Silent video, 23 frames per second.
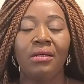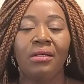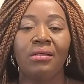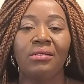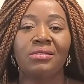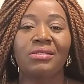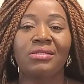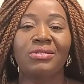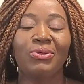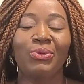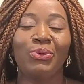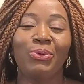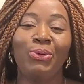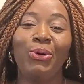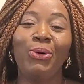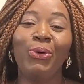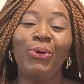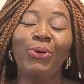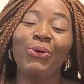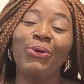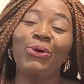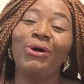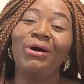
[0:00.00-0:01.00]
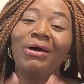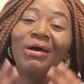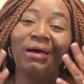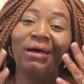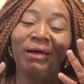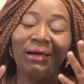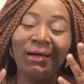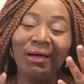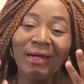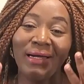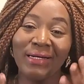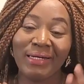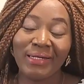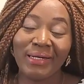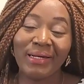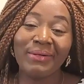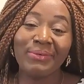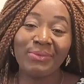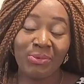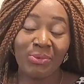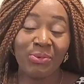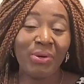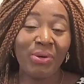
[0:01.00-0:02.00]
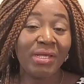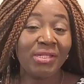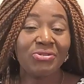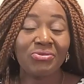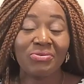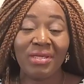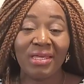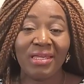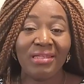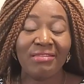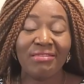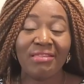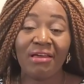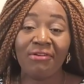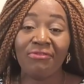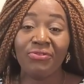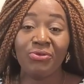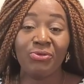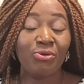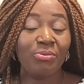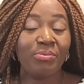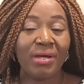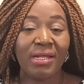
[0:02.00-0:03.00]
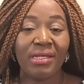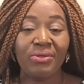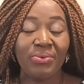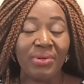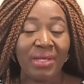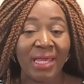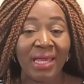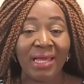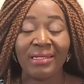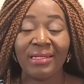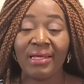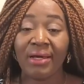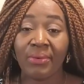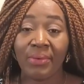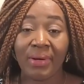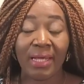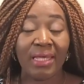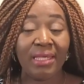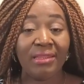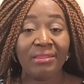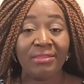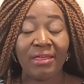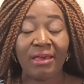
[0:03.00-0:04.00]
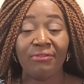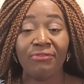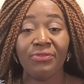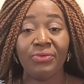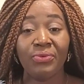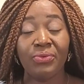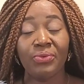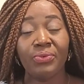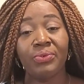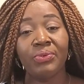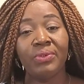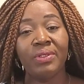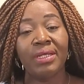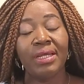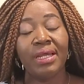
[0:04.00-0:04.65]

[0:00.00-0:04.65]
So we went to the interview. Normally, we had our interview.